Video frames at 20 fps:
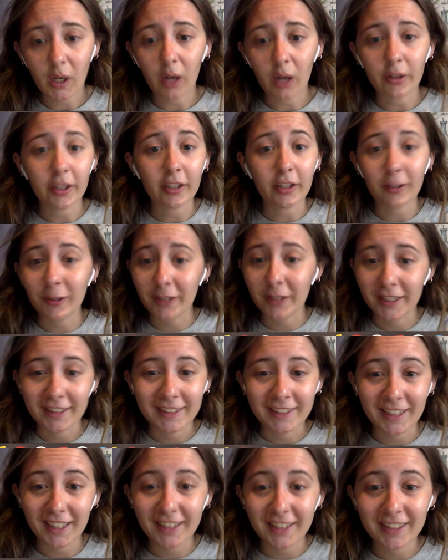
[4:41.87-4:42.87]
all the other
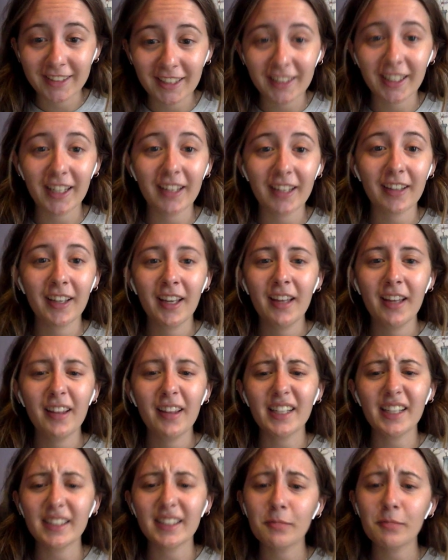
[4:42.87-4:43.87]
things that I said, like
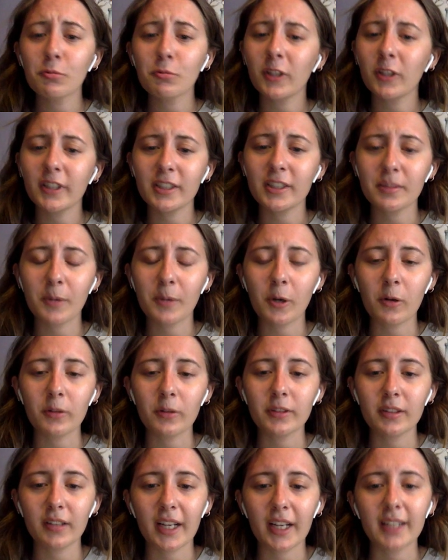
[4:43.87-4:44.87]
they seem really
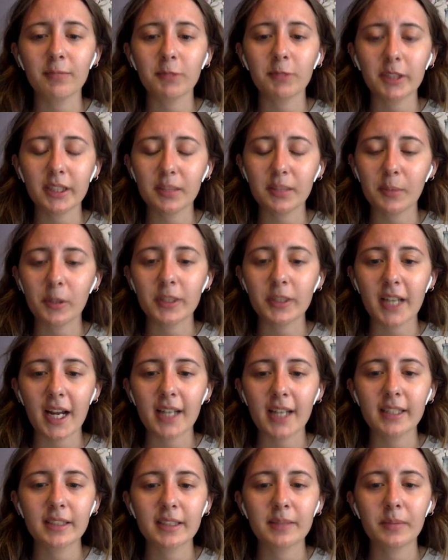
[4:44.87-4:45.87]
small, like really small
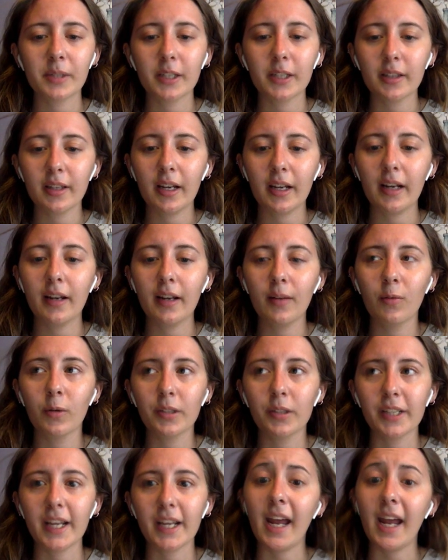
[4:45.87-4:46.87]
tasks, but they
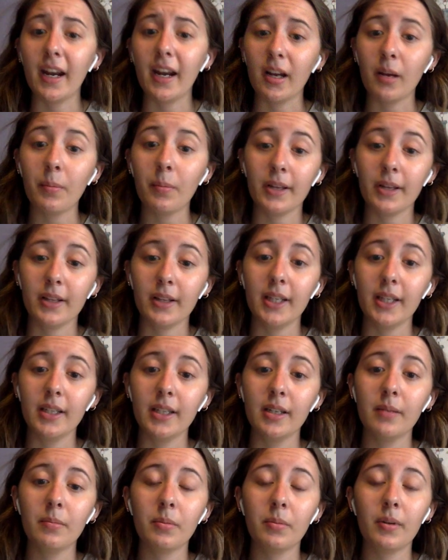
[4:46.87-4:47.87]
really add up and they
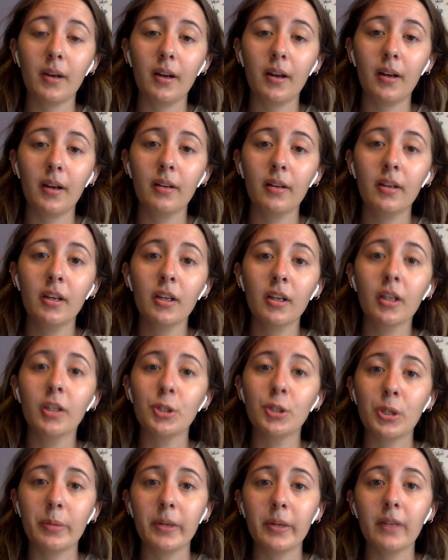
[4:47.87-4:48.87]
end up
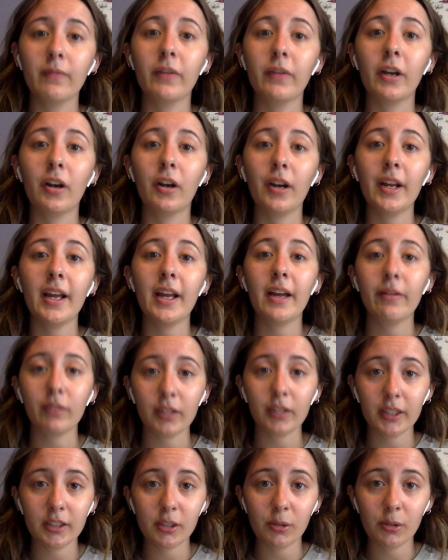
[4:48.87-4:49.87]
contributing very
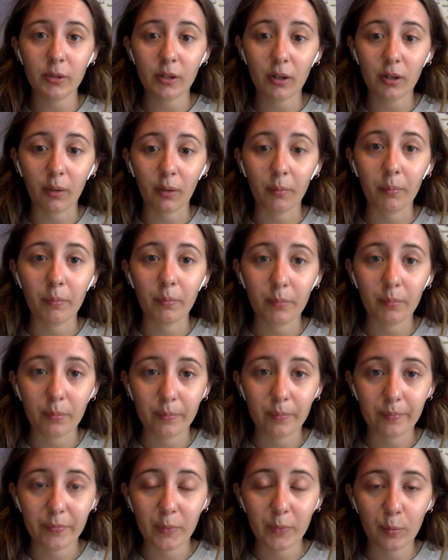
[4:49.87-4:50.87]
heavily to your
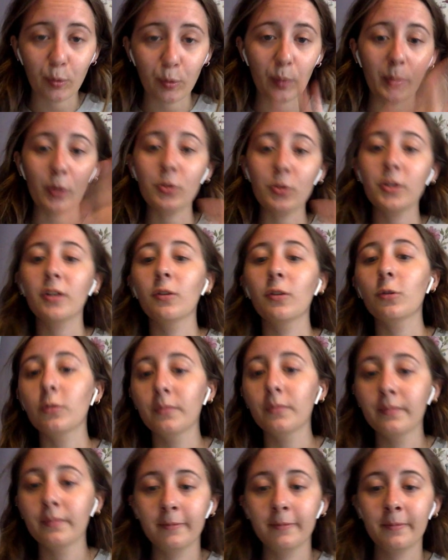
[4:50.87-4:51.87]

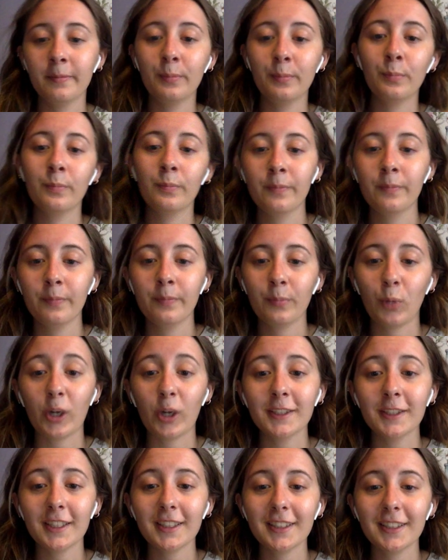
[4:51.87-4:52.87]
promotional
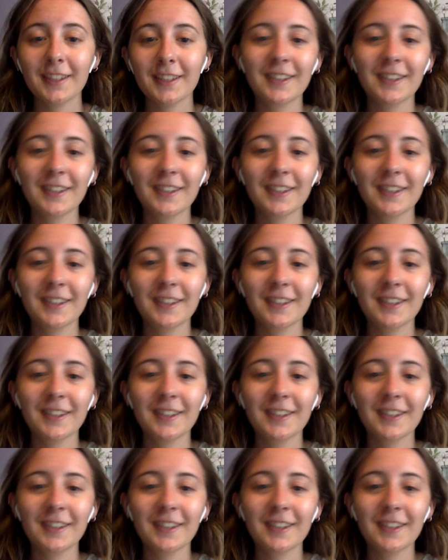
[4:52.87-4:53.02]
process.